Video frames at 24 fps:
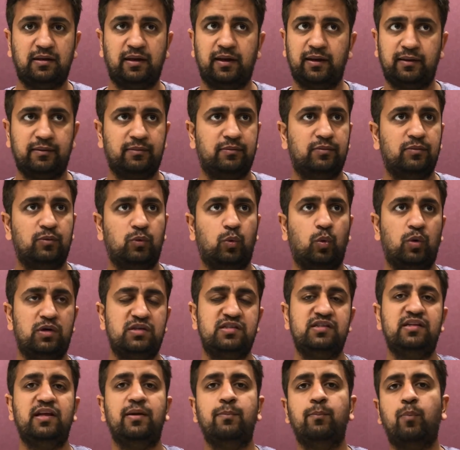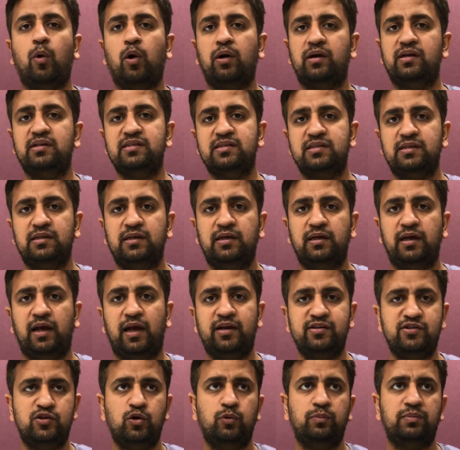Like what's the importance?
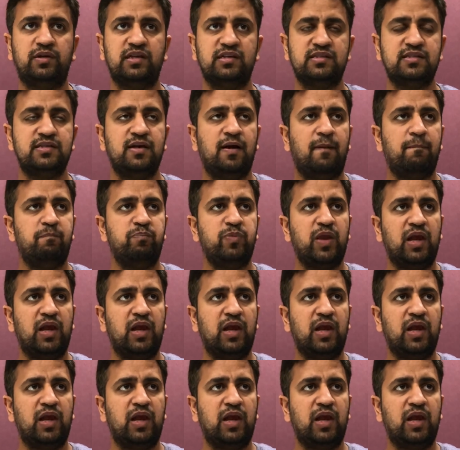Assume this.